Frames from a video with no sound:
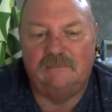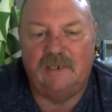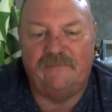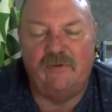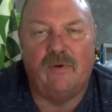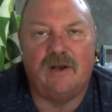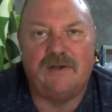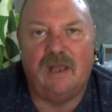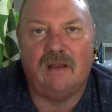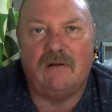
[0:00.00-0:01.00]
If you want
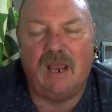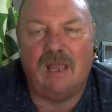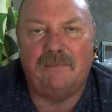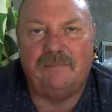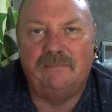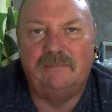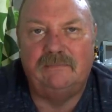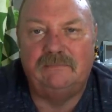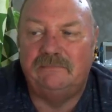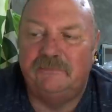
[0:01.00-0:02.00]
to talk crap,
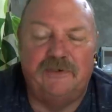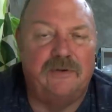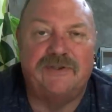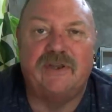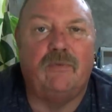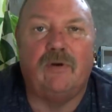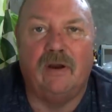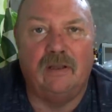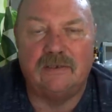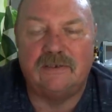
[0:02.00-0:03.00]
do it somewhere
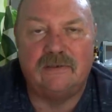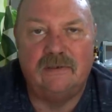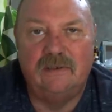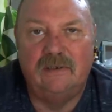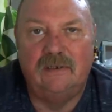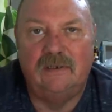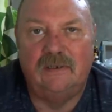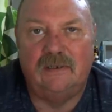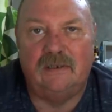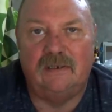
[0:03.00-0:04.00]
else,
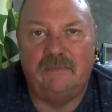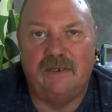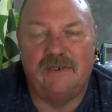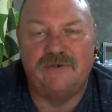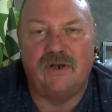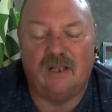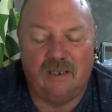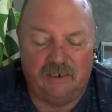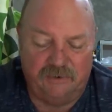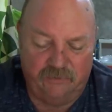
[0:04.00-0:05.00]
because you're not
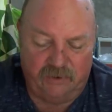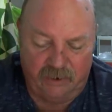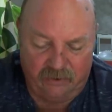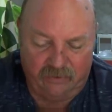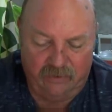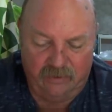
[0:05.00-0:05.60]
going to do it here.